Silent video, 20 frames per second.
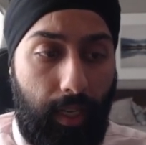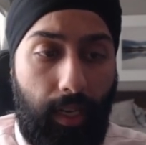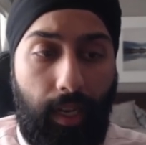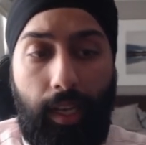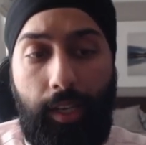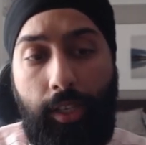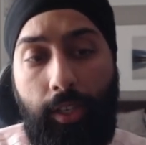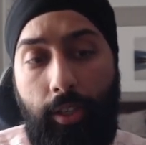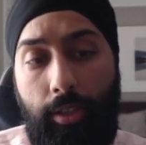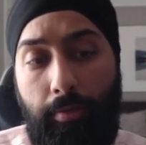I
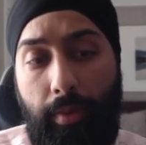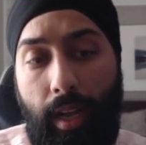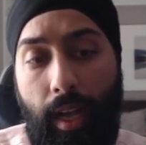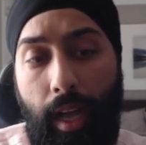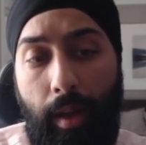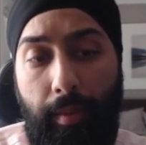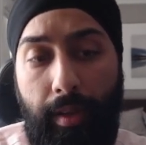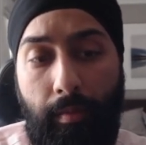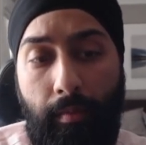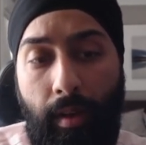chose
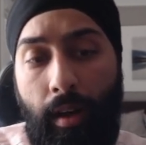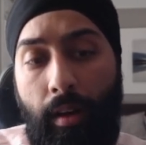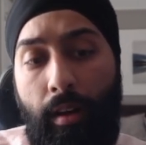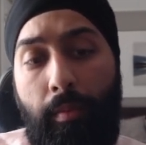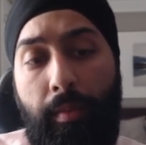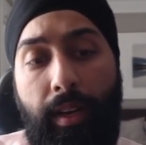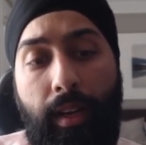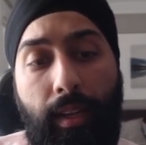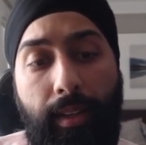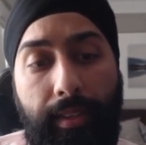Becoming
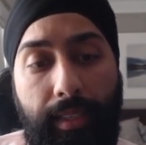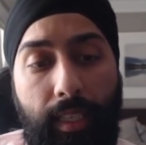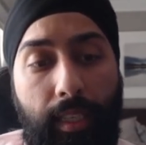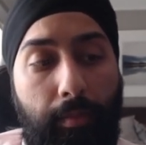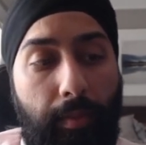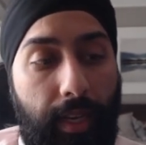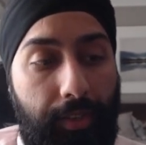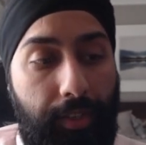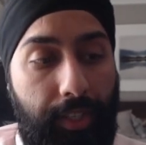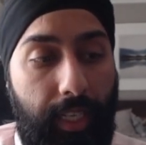Muhammad Ali
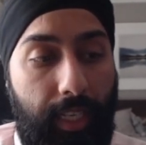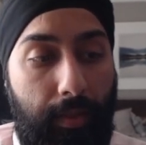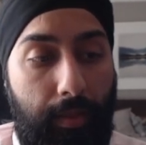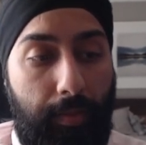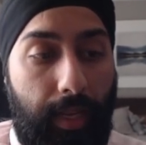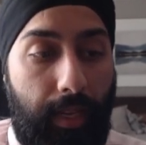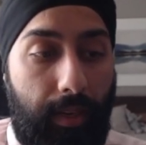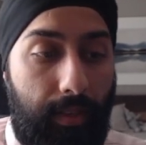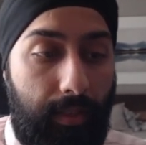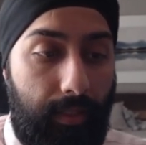by James
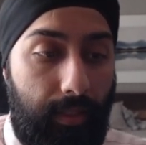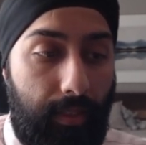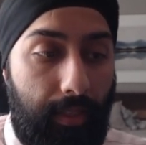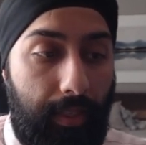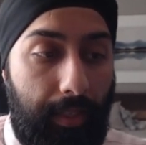Patterson.